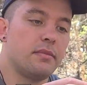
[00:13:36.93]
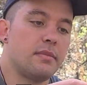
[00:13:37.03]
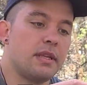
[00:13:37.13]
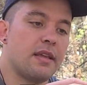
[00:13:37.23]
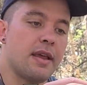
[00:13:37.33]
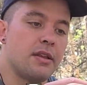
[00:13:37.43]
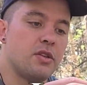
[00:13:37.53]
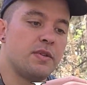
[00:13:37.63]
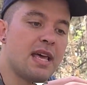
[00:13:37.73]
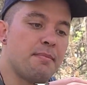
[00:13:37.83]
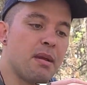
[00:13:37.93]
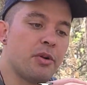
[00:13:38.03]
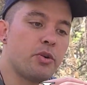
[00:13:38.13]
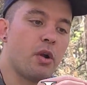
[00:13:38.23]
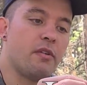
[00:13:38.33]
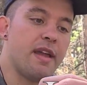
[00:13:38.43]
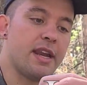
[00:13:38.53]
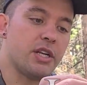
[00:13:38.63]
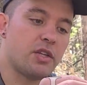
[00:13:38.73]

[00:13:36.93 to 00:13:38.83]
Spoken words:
and use that memory to our advantage.